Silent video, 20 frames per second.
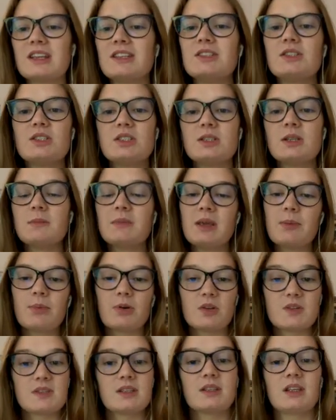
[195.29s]
And to me
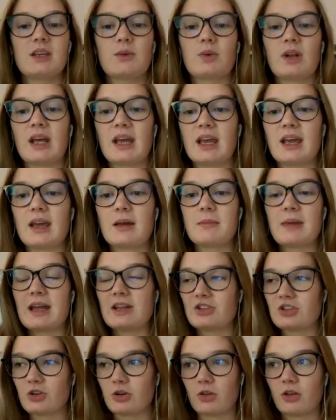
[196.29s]
personally, when I
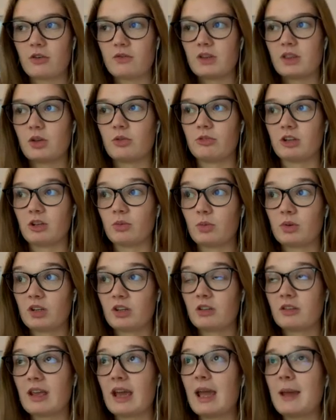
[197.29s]
imagine Clove in the real
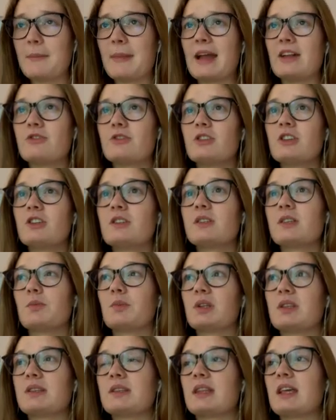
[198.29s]
world, I imagine her as
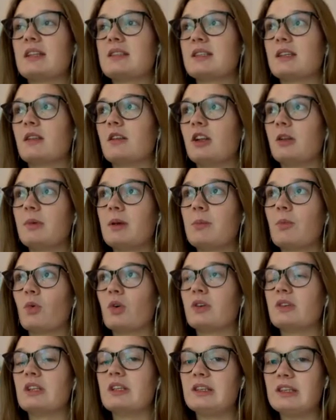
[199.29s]
someone that's a little bit
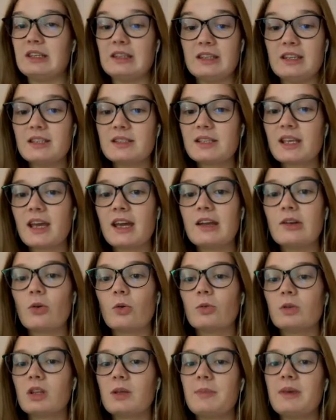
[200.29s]
more in the geeky side,
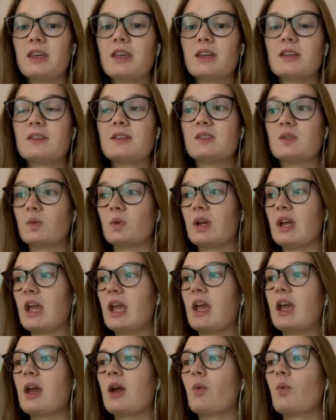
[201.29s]
only because
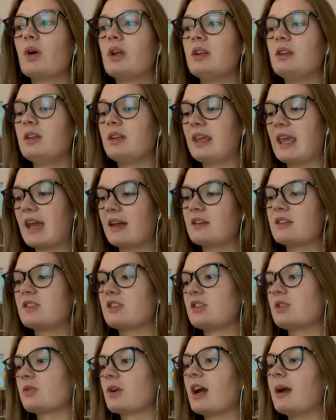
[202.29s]
when Katniss
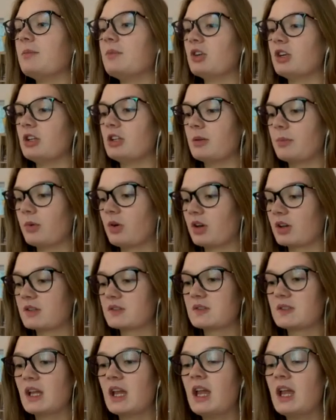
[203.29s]
described her in the books,